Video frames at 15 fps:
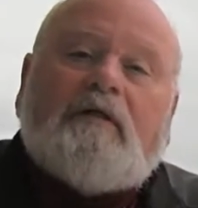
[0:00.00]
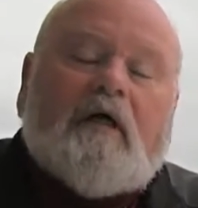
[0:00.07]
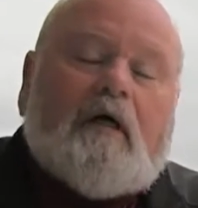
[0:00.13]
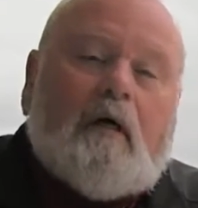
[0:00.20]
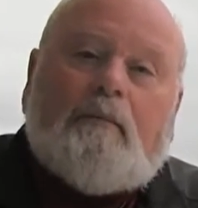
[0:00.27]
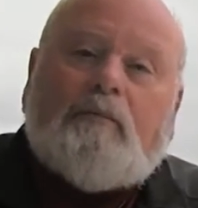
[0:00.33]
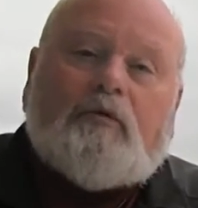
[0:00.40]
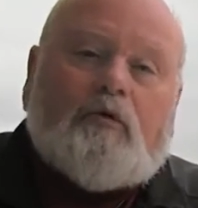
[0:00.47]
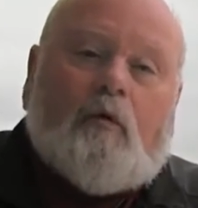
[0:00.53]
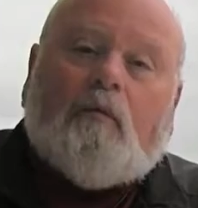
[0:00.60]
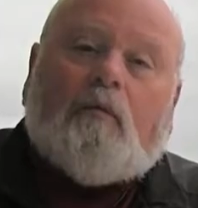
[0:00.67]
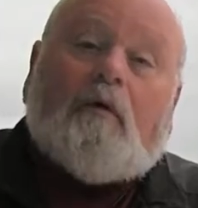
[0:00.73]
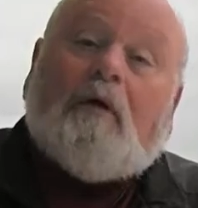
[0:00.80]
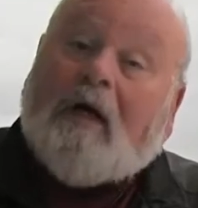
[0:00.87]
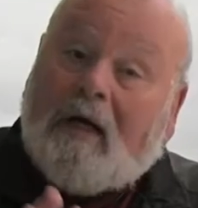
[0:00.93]
times
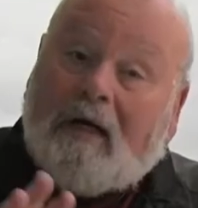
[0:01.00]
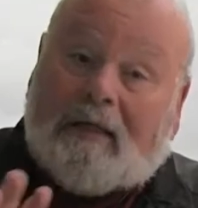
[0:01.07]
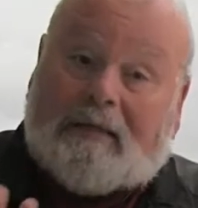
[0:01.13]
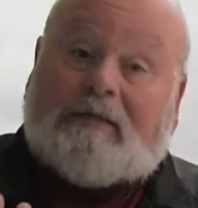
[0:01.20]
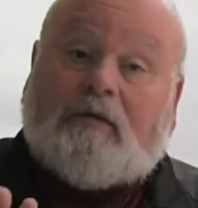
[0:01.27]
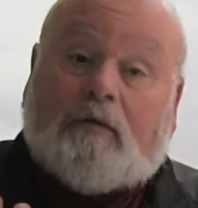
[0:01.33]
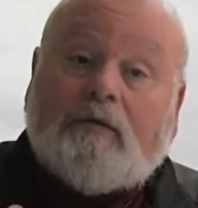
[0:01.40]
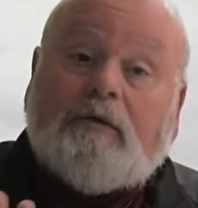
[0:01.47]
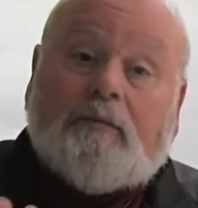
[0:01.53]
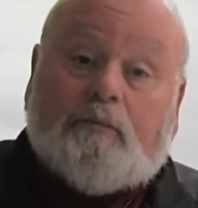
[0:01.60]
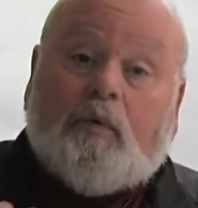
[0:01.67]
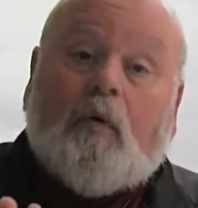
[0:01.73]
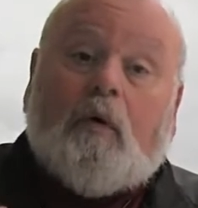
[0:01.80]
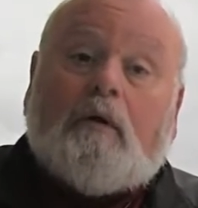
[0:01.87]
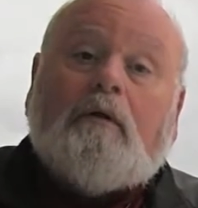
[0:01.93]
over. And so it's
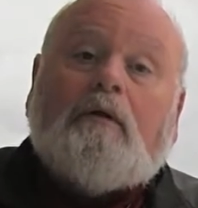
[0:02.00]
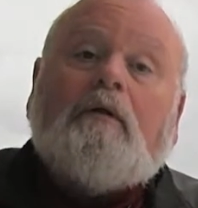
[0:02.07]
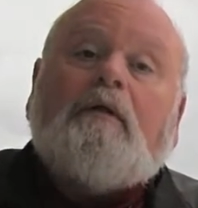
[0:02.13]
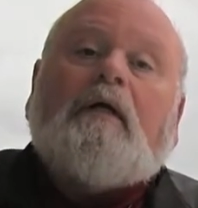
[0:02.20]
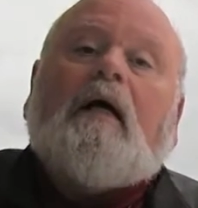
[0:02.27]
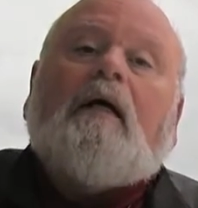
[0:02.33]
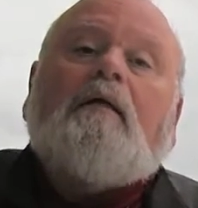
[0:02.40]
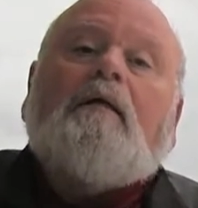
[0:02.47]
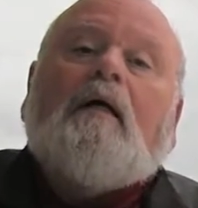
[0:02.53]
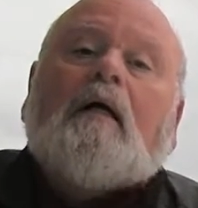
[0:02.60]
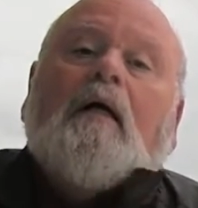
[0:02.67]
important to look at.